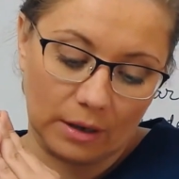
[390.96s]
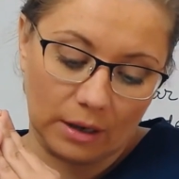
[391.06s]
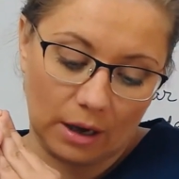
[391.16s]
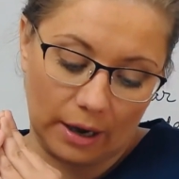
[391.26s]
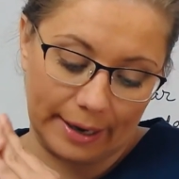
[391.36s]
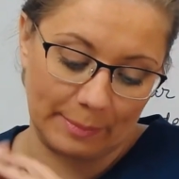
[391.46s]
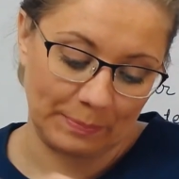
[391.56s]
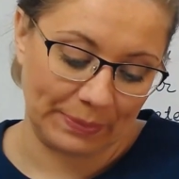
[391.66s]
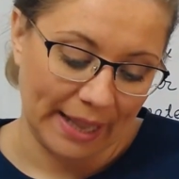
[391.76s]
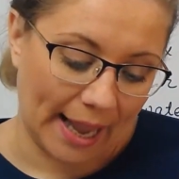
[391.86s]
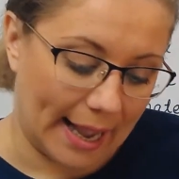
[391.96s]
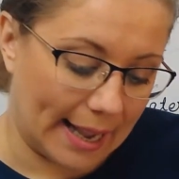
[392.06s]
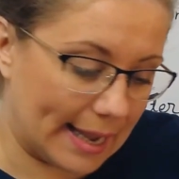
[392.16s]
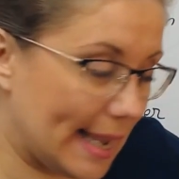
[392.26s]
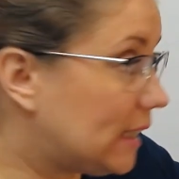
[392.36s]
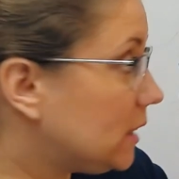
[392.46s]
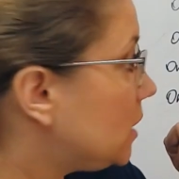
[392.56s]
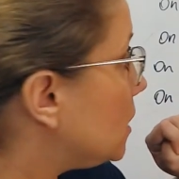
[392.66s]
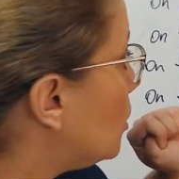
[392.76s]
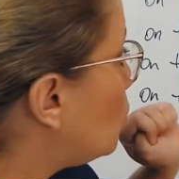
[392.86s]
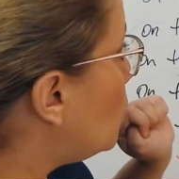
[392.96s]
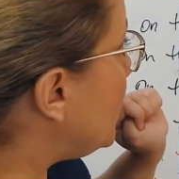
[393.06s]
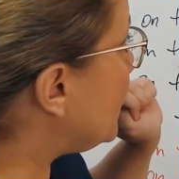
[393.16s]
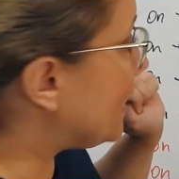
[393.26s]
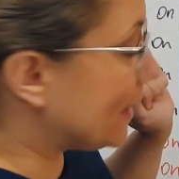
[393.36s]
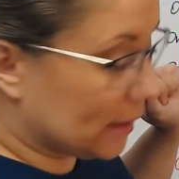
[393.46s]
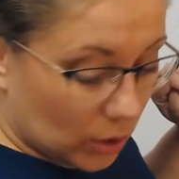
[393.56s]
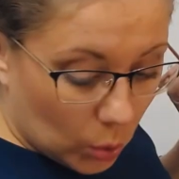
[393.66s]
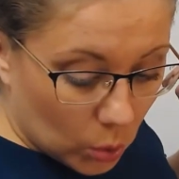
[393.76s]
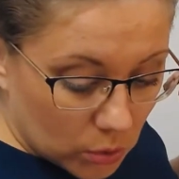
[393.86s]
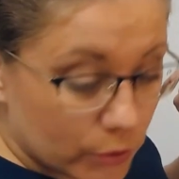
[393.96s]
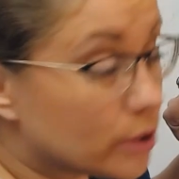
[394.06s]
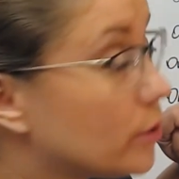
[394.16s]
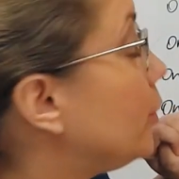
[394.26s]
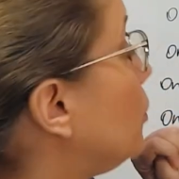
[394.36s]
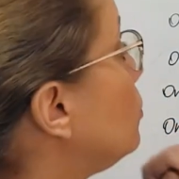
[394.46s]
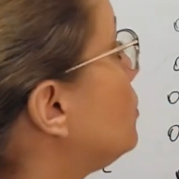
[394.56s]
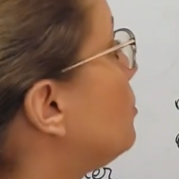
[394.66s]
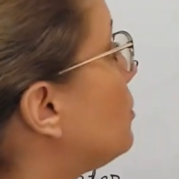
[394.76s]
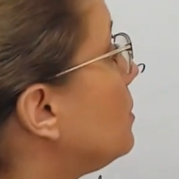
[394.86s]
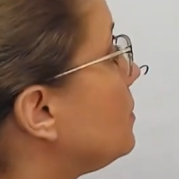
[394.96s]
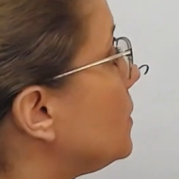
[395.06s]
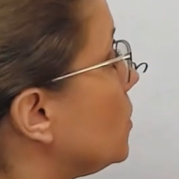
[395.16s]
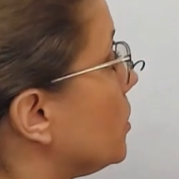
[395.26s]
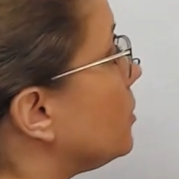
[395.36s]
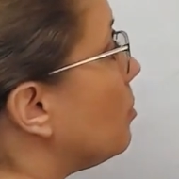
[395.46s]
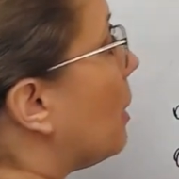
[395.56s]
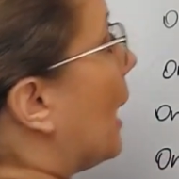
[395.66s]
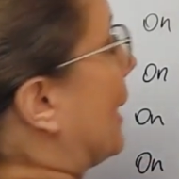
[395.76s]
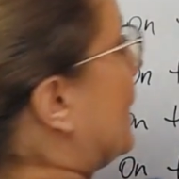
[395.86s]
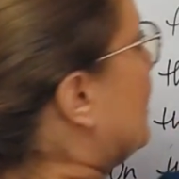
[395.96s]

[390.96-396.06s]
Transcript: high. And we can also use the preposition by